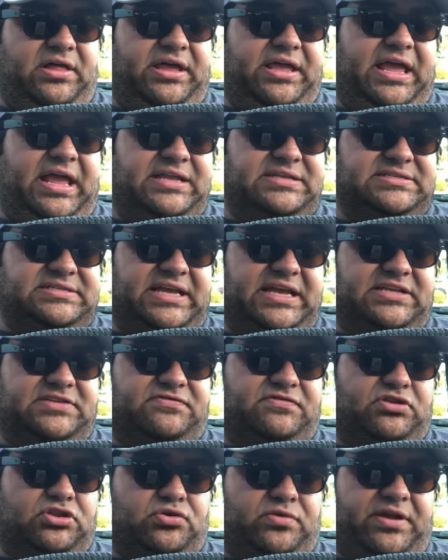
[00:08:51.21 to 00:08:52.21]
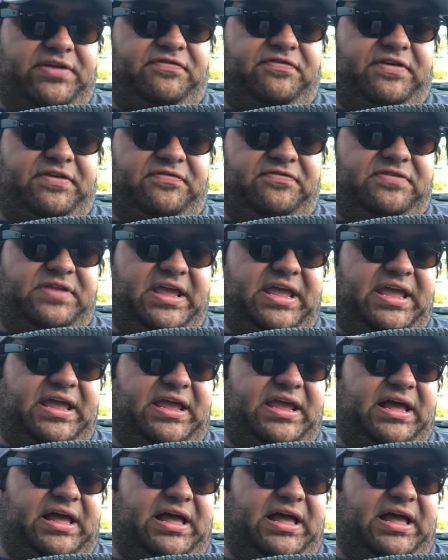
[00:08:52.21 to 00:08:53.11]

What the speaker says: again stands for 350